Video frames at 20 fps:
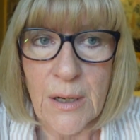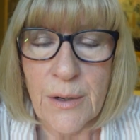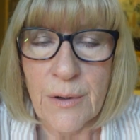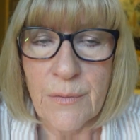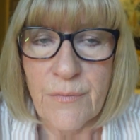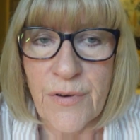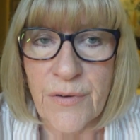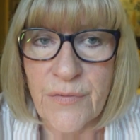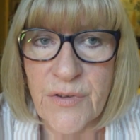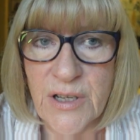
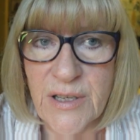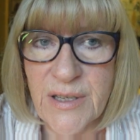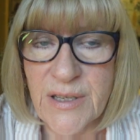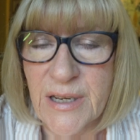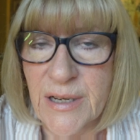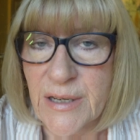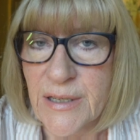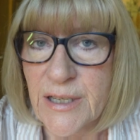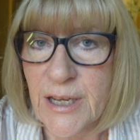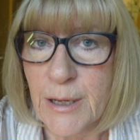
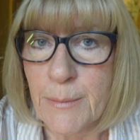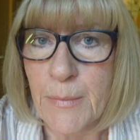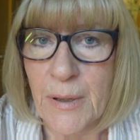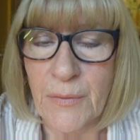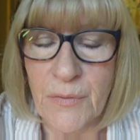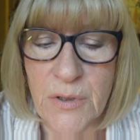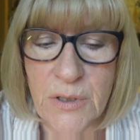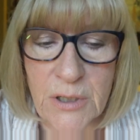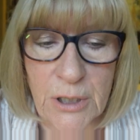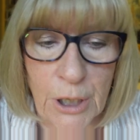15-16
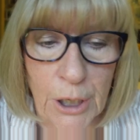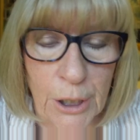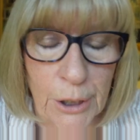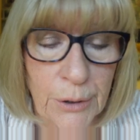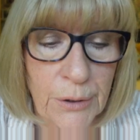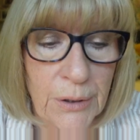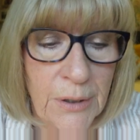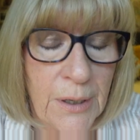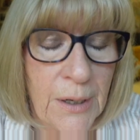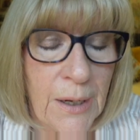months ago,
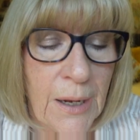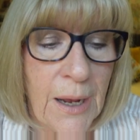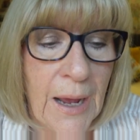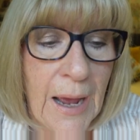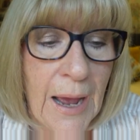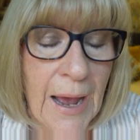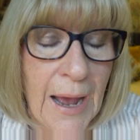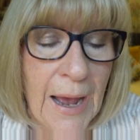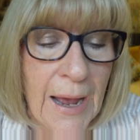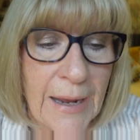
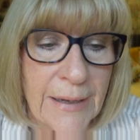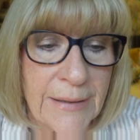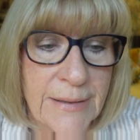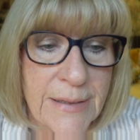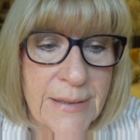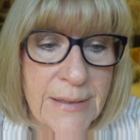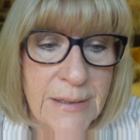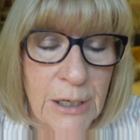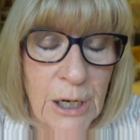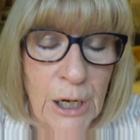
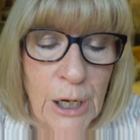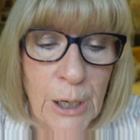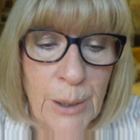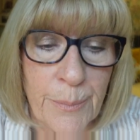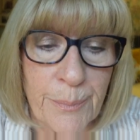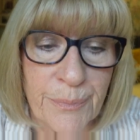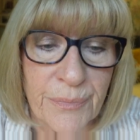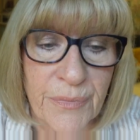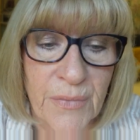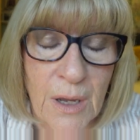and
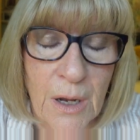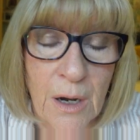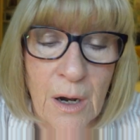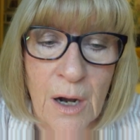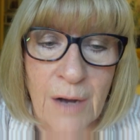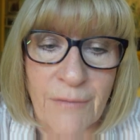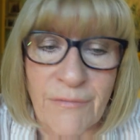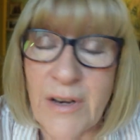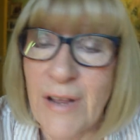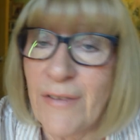I've
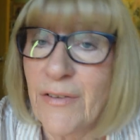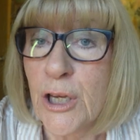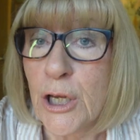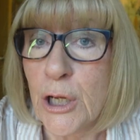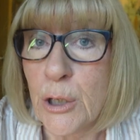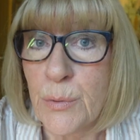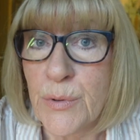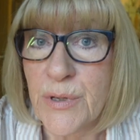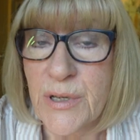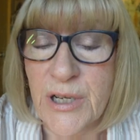never
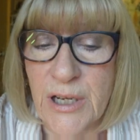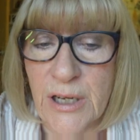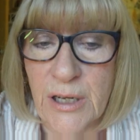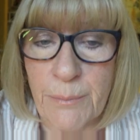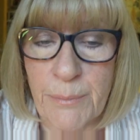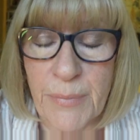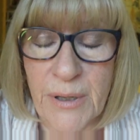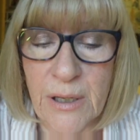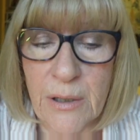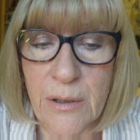used it
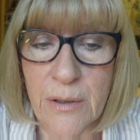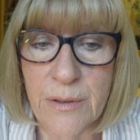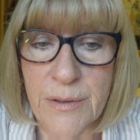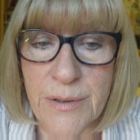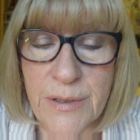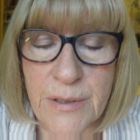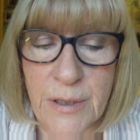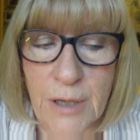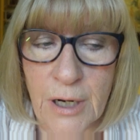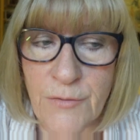because
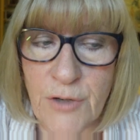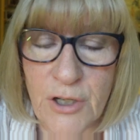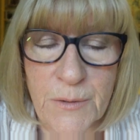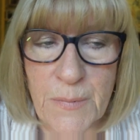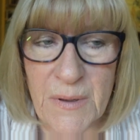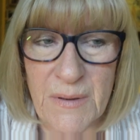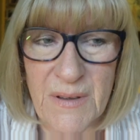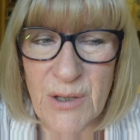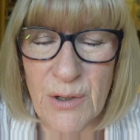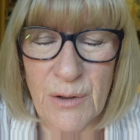I've just
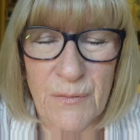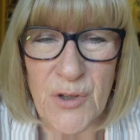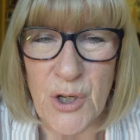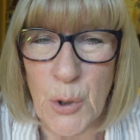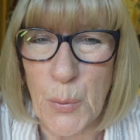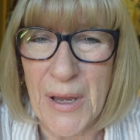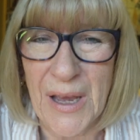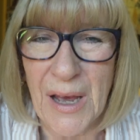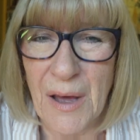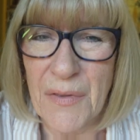been sort of
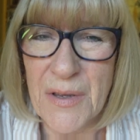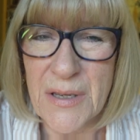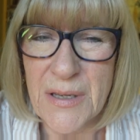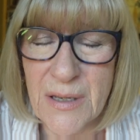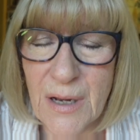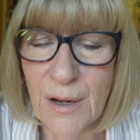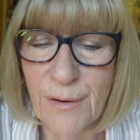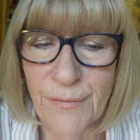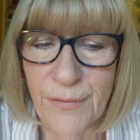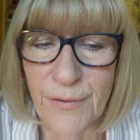doing other
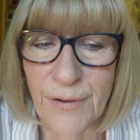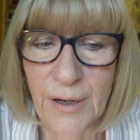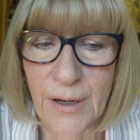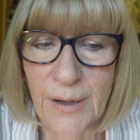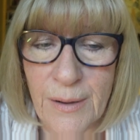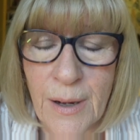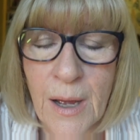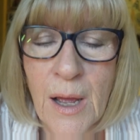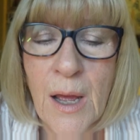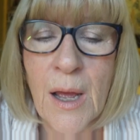stuff, and
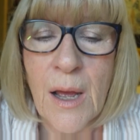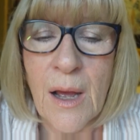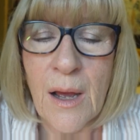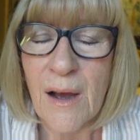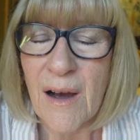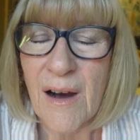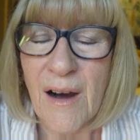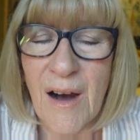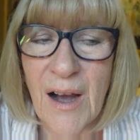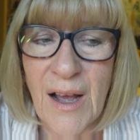I
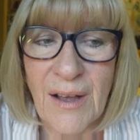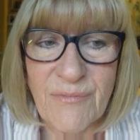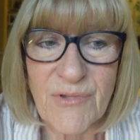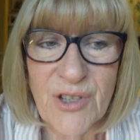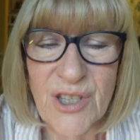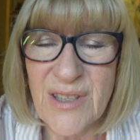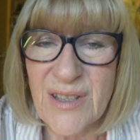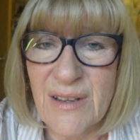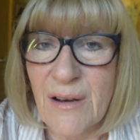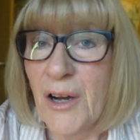
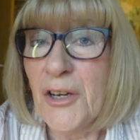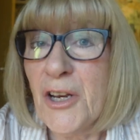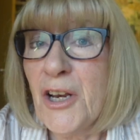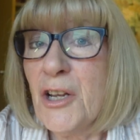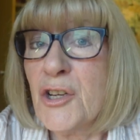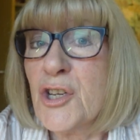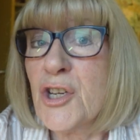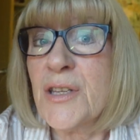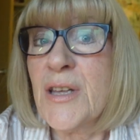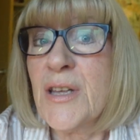don't know, just